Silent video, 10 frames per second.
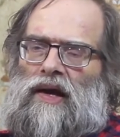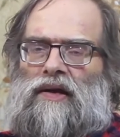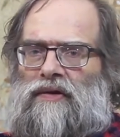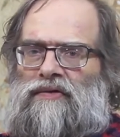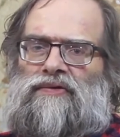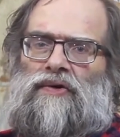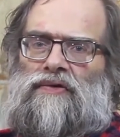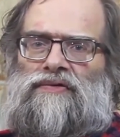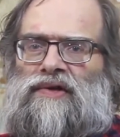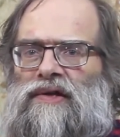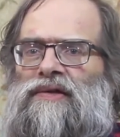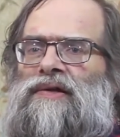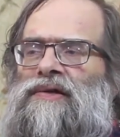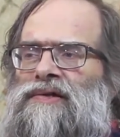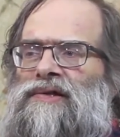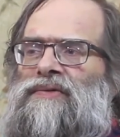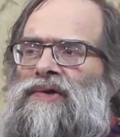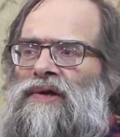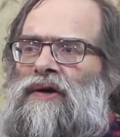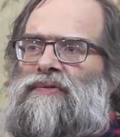And don't take the easy
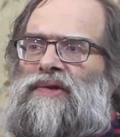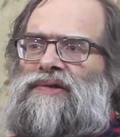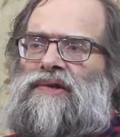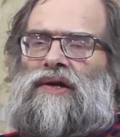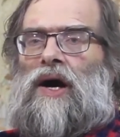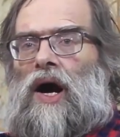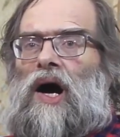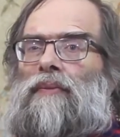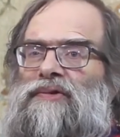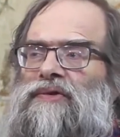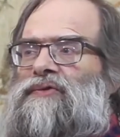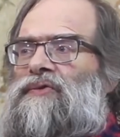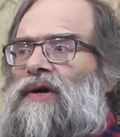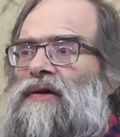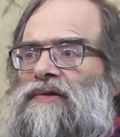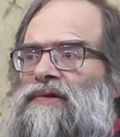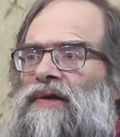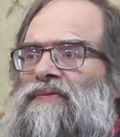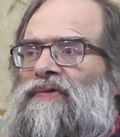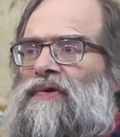way out by saying, but the two are the
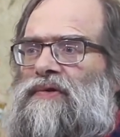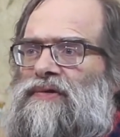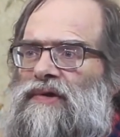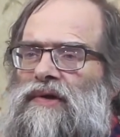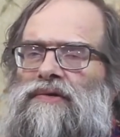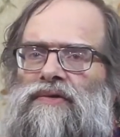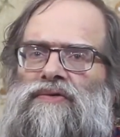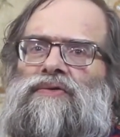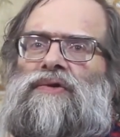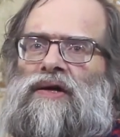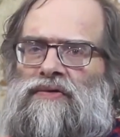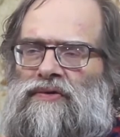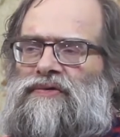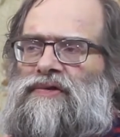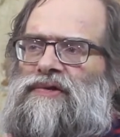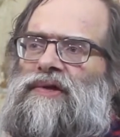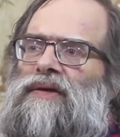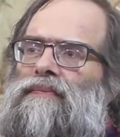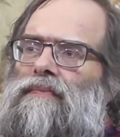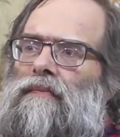same for us. The two are not the
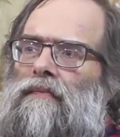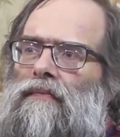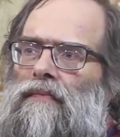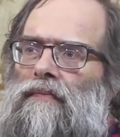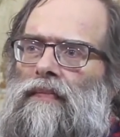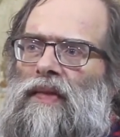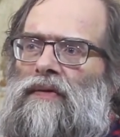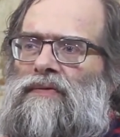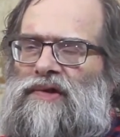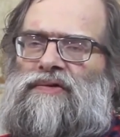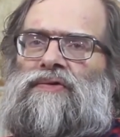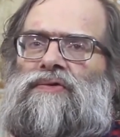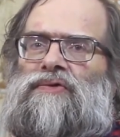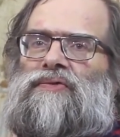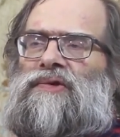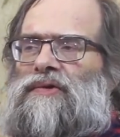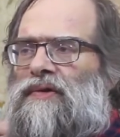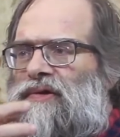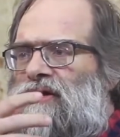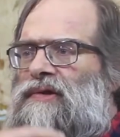same. What do you do with
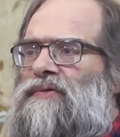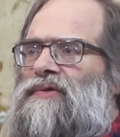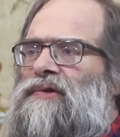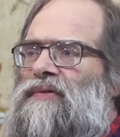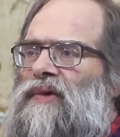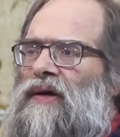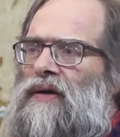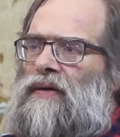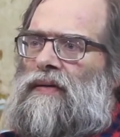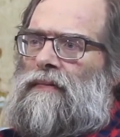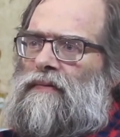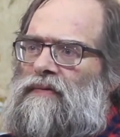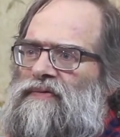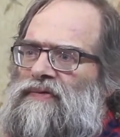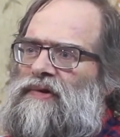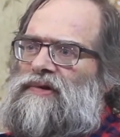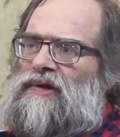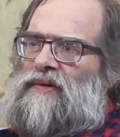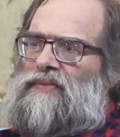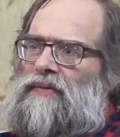all these Hindus in America, for
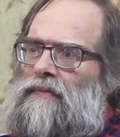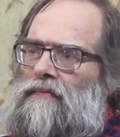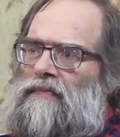example?